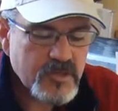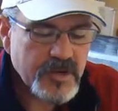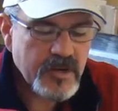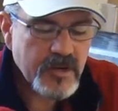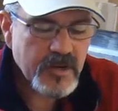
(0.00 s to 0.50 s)

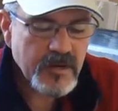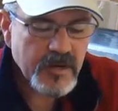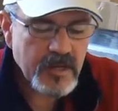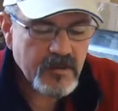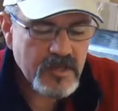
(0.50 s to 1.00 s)
right here, your
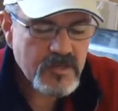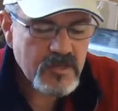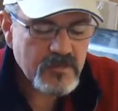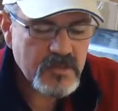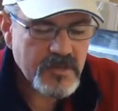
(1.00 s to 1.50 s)
aileron
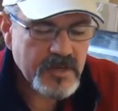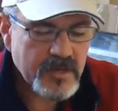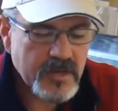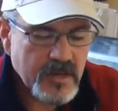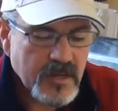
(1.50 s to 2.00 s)
servos right
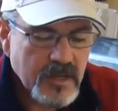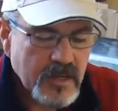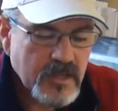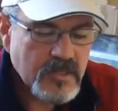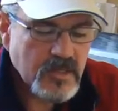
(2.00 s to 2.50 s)
here.
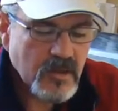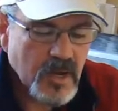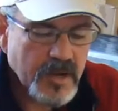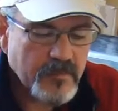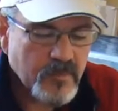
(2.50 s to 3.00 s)
So
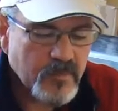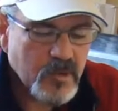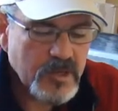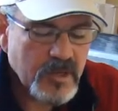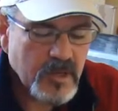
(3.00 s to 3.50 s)
I
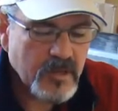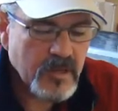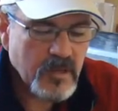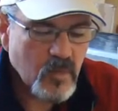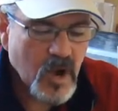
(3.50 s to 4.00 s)
put
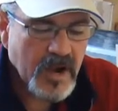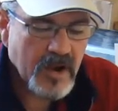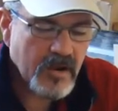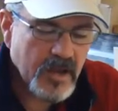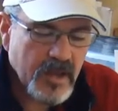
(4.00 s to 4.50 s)
the
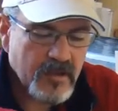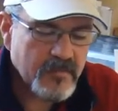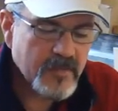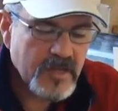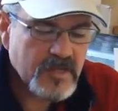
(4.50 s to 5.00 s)
wire again
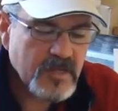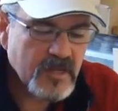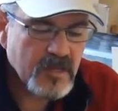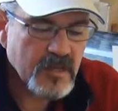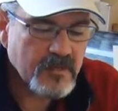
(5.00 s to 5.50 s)
facing
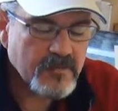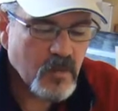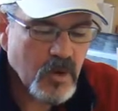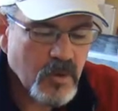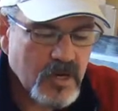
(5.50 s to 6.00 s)

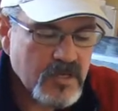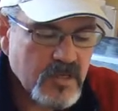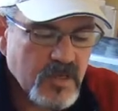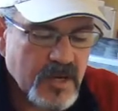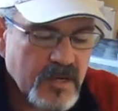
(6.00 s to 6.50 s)
forward
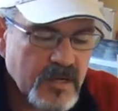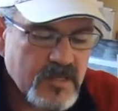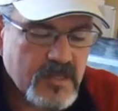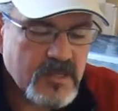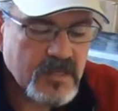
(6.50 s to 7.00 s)
so that it
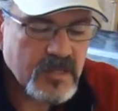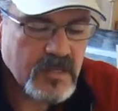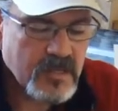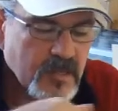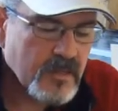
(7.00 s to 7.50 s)
doesn't,
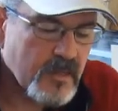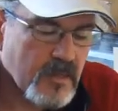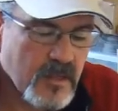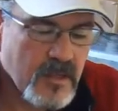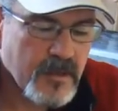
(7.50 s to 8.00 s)

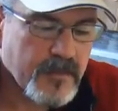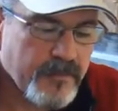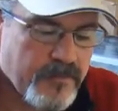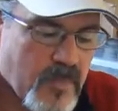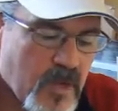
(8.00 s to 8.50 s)

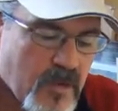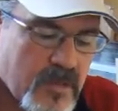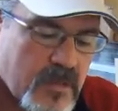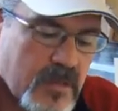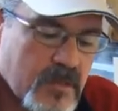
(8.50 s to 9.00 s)

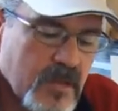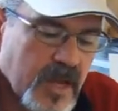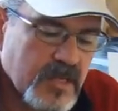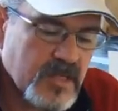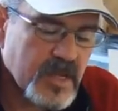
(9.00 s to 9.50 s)
it
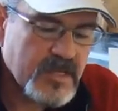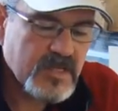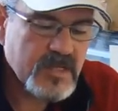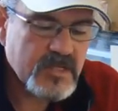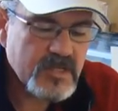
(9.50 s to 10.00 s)
has less
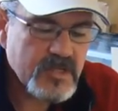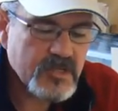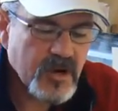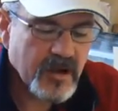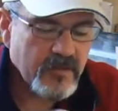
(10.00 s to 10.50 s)
distance to
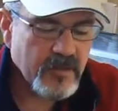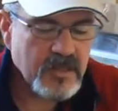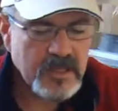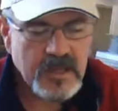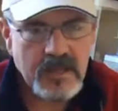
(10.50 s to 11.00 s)
travel.
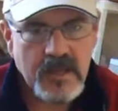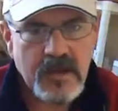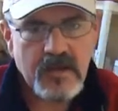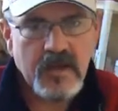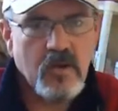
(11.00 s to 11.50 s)
And
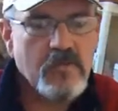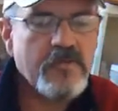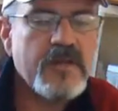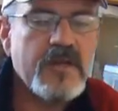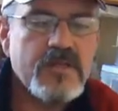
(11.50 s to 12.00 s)
then
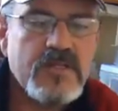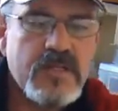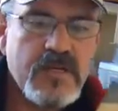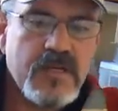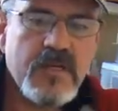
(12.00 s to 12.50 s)
hopefully you can
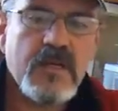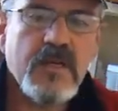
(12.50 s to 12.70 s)
see